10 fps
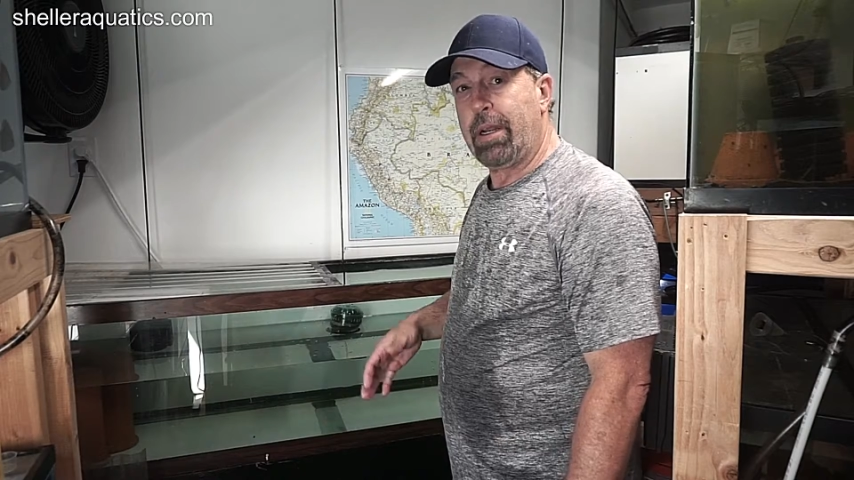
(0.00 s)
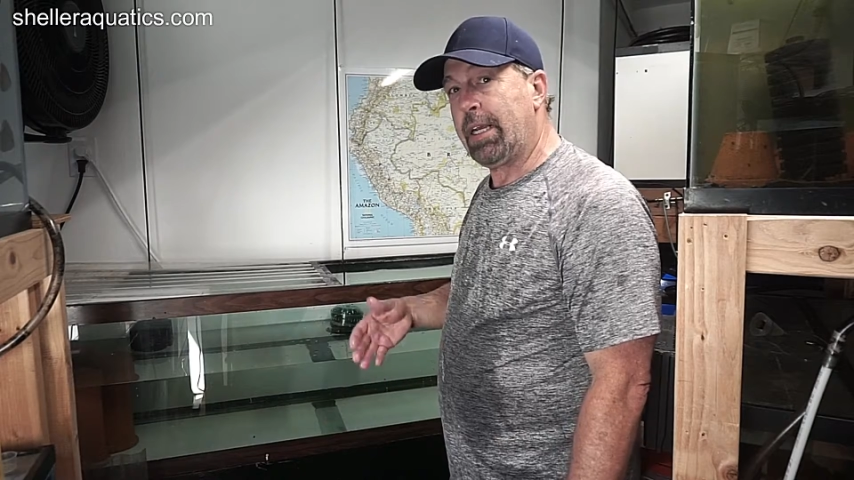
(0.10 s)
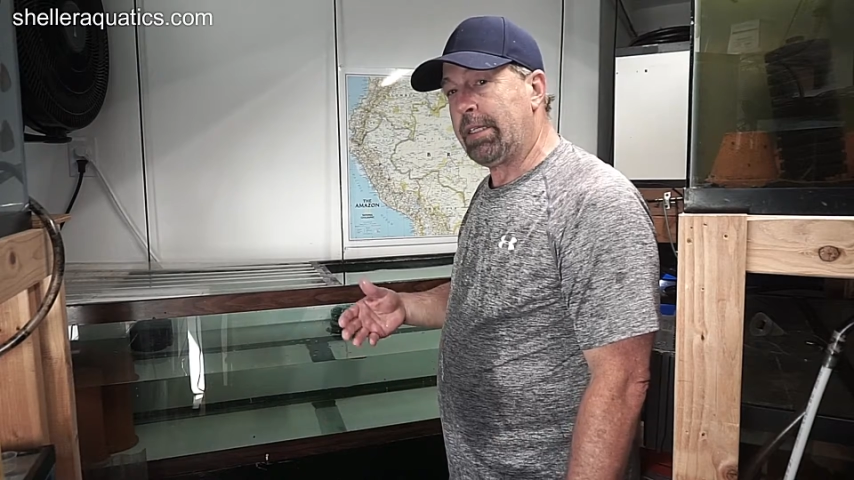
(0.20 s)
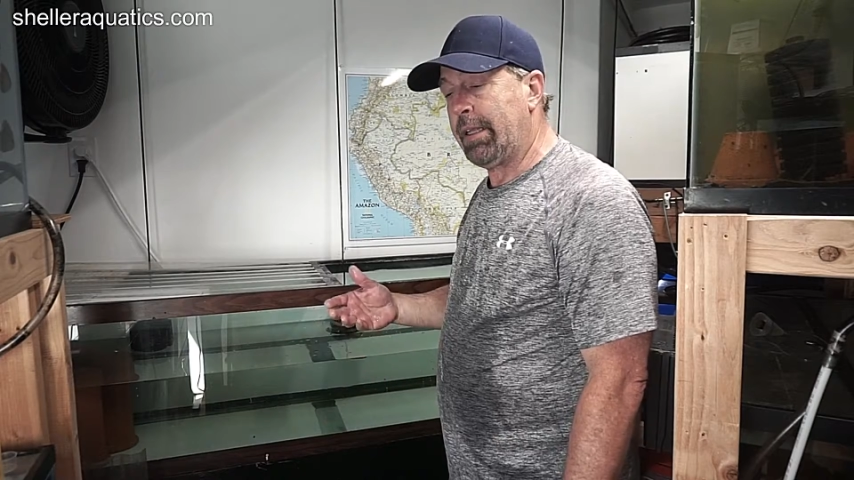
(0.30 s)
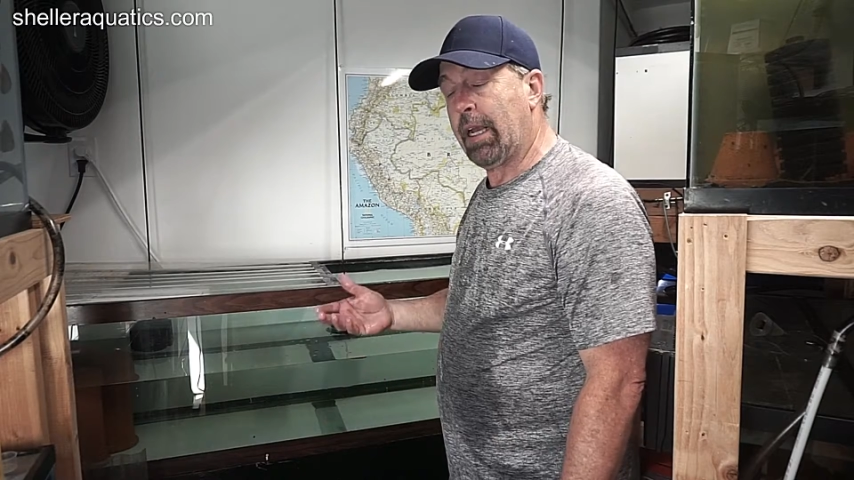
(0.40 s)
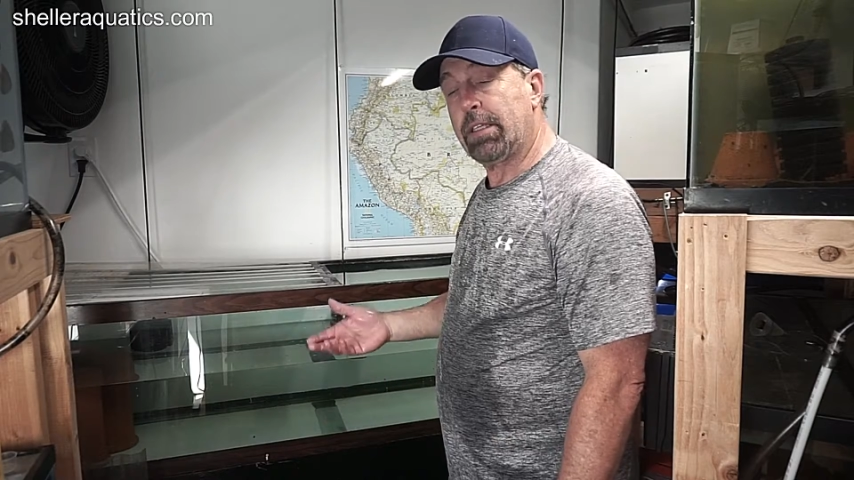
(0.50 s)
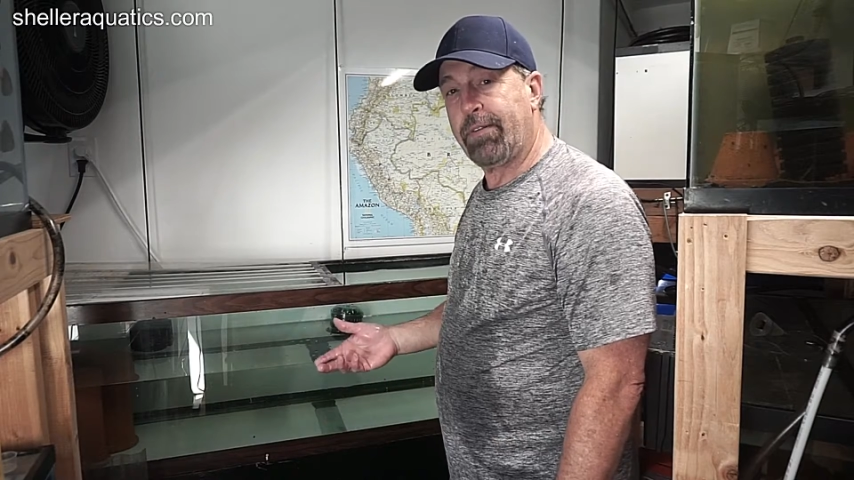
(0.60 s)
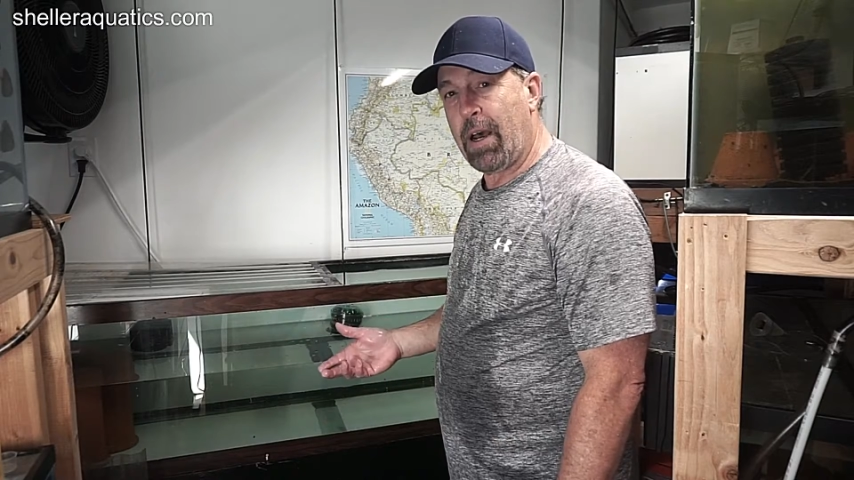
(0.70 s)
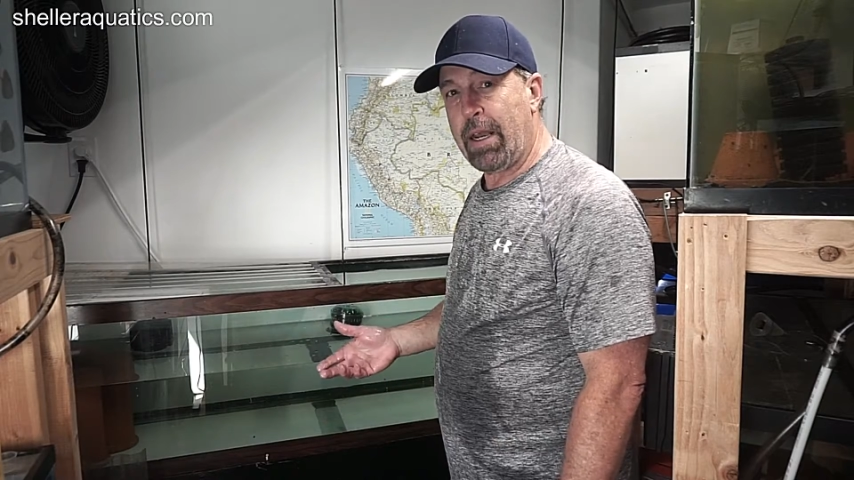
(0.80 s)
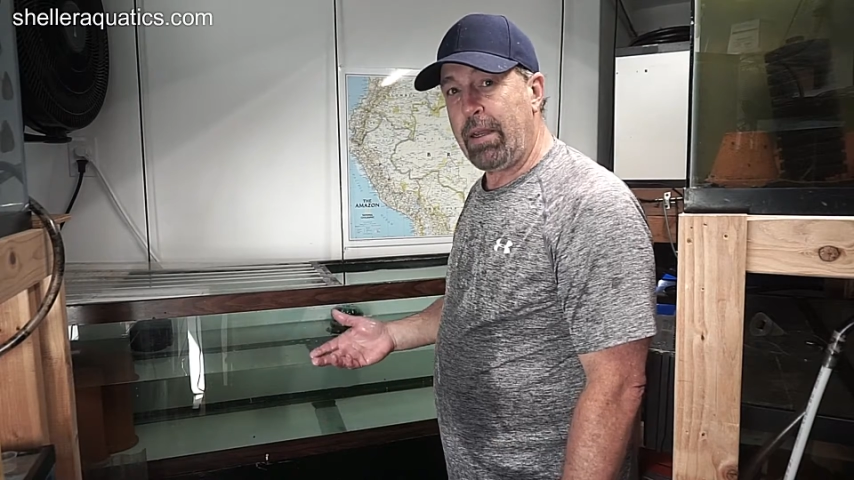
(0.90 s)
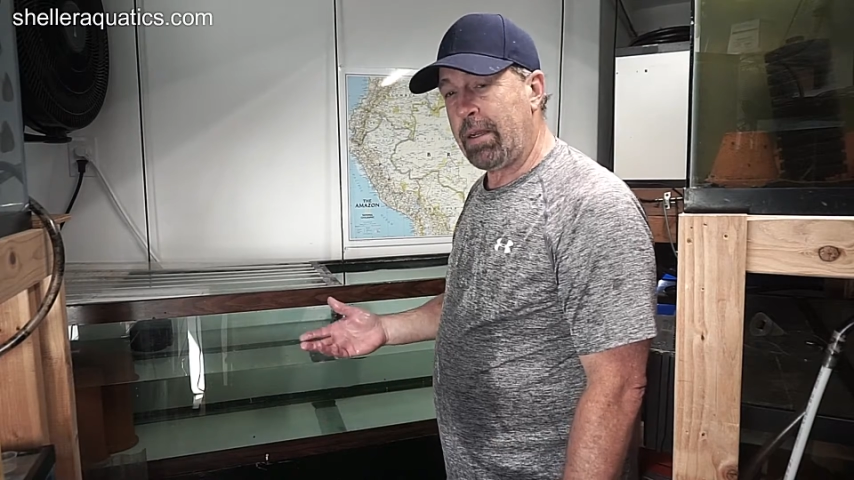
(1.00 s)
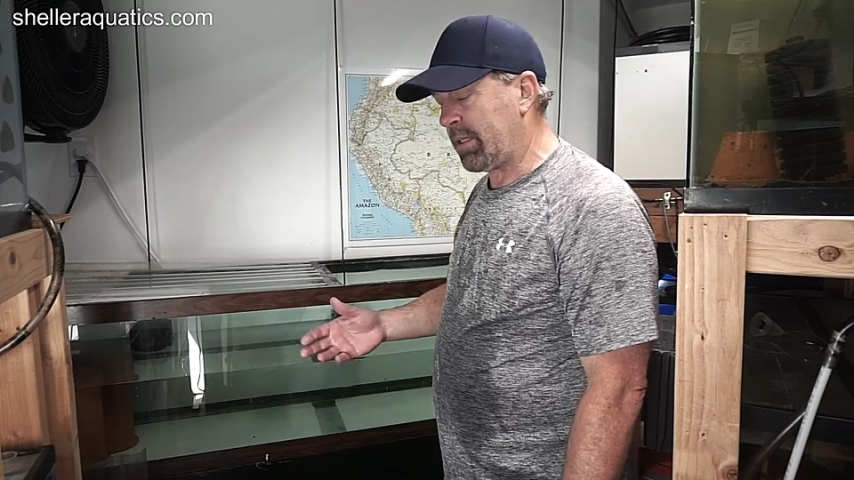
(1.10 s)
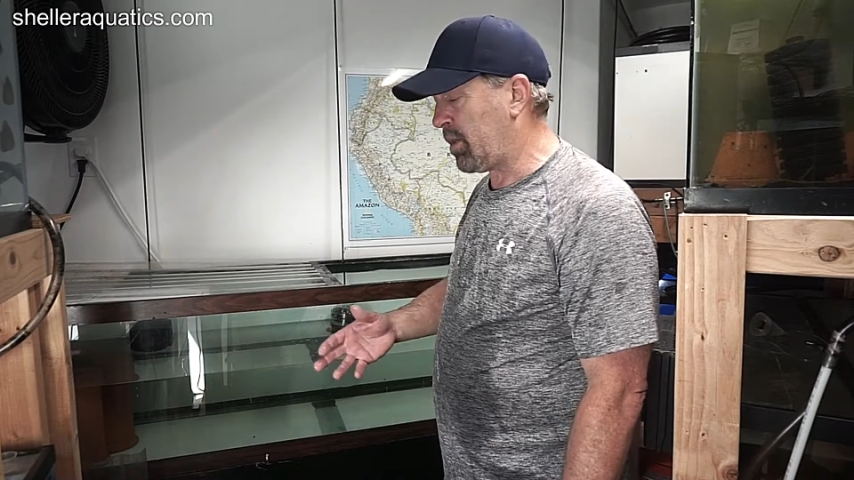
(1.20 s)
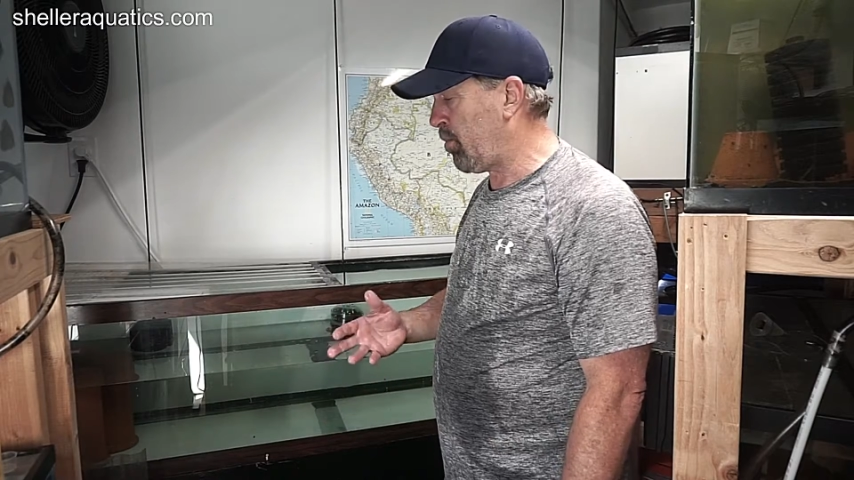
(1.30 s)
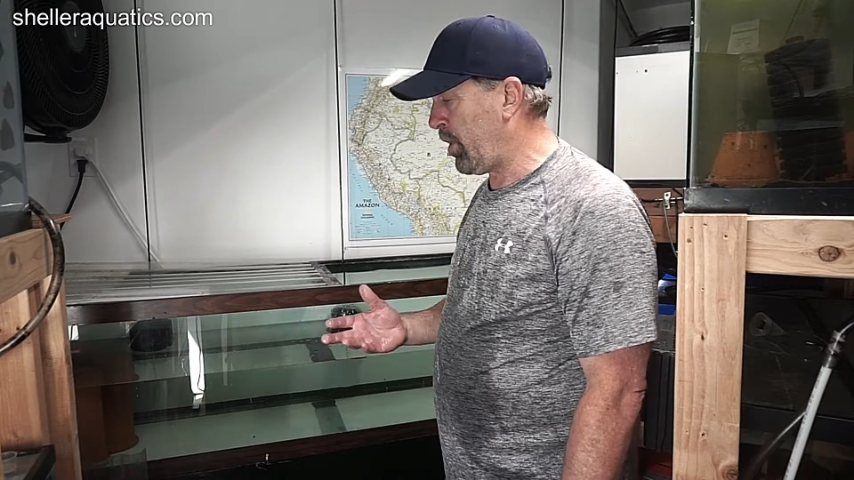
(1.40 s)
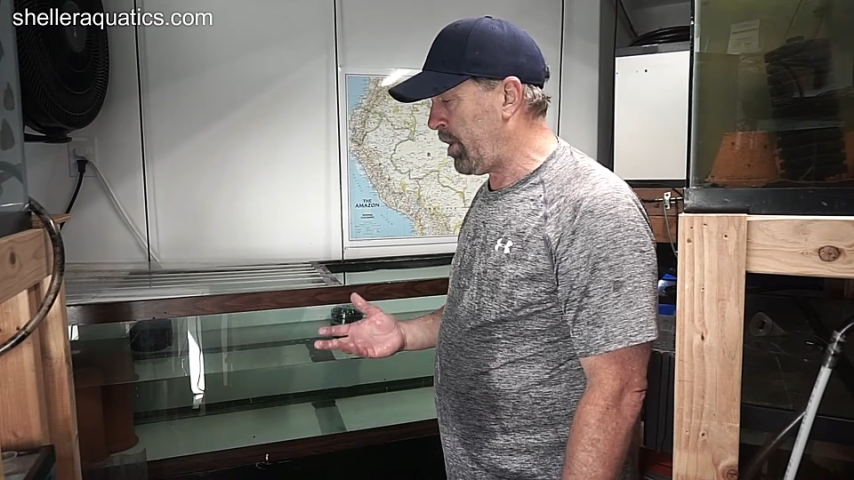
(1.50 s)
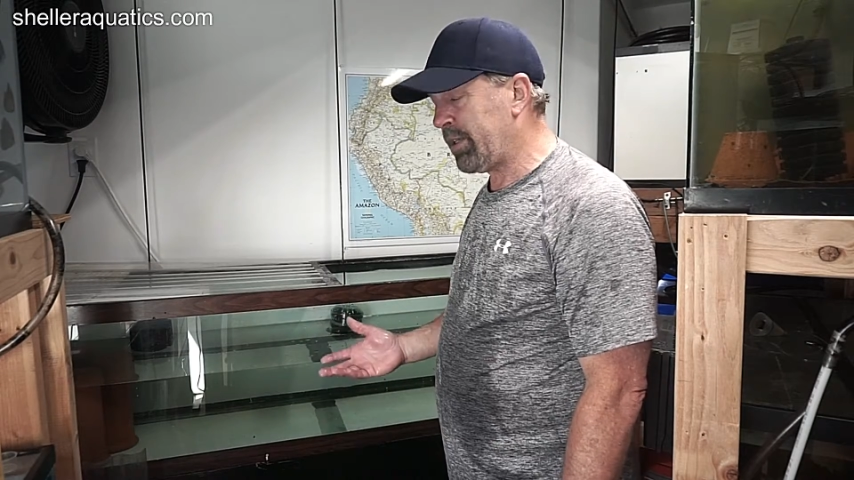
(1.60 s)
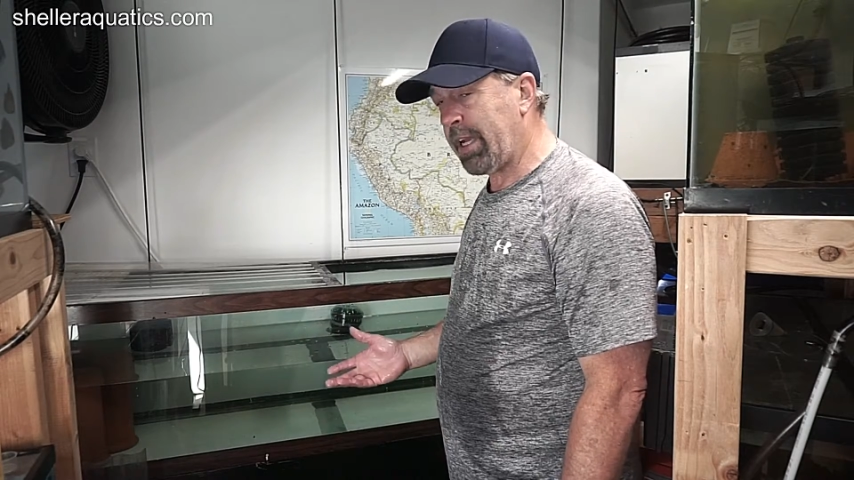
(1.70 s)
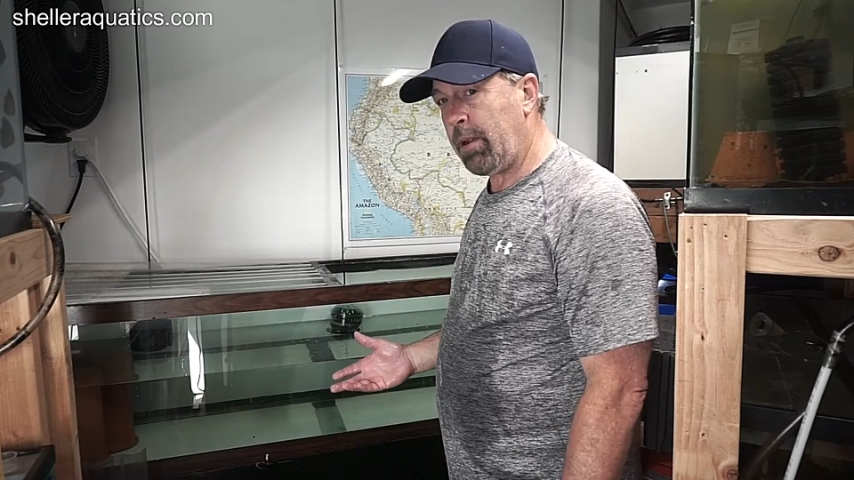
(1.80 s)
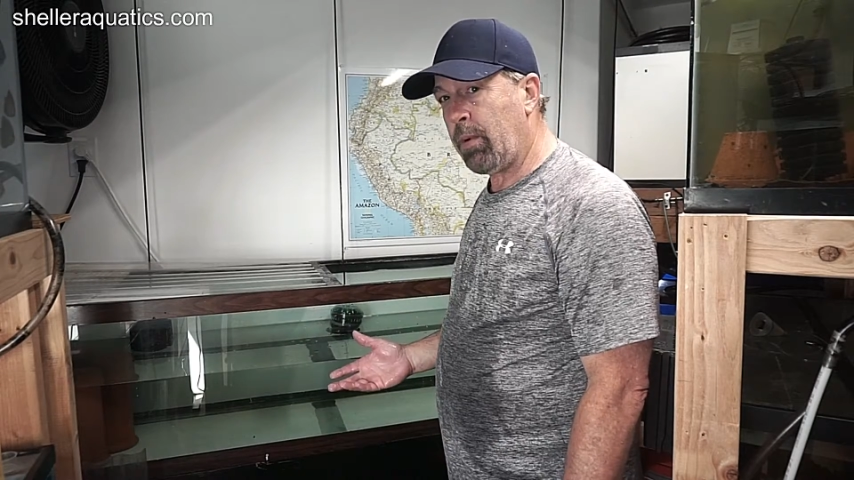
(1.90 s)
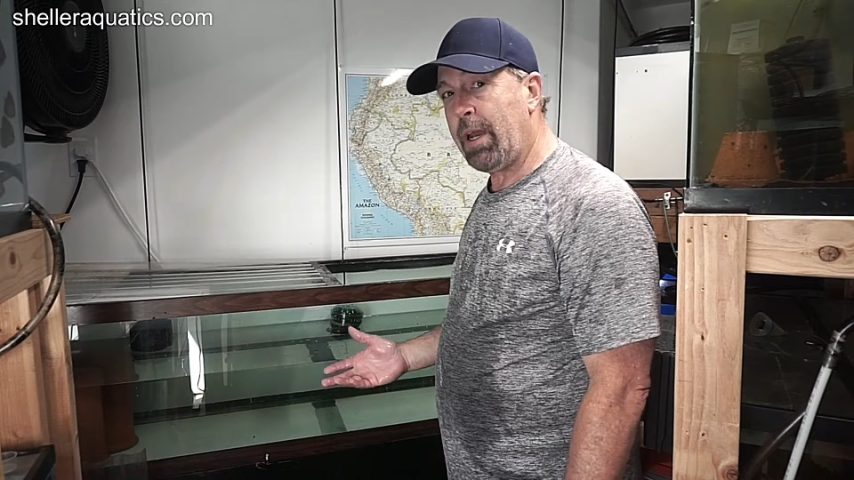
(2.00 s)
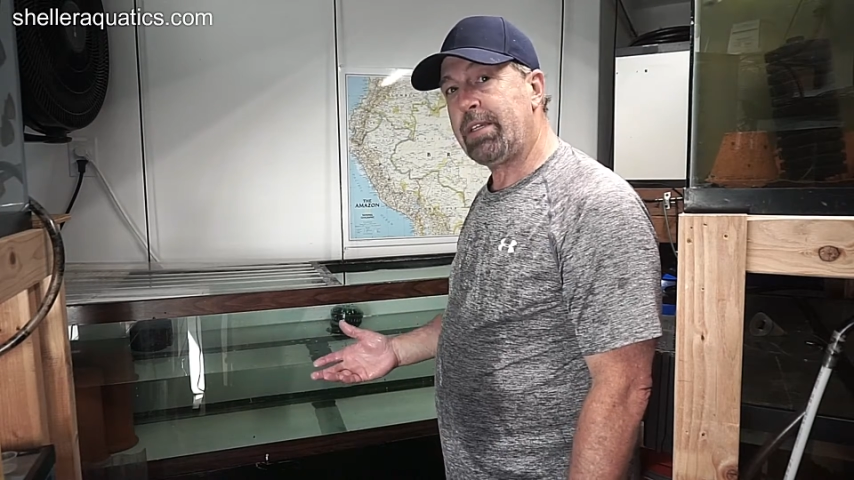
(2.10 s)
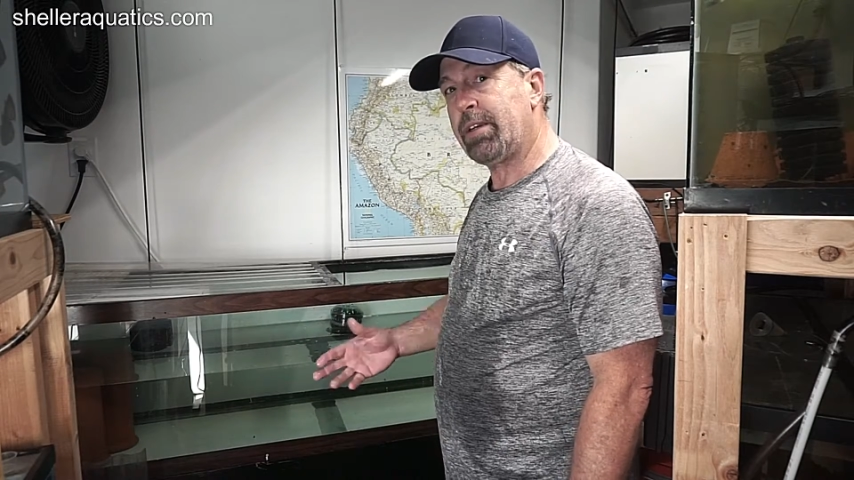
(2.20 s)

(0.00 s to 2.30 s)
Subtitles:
And I said, that's fine, because they're breeders anyways,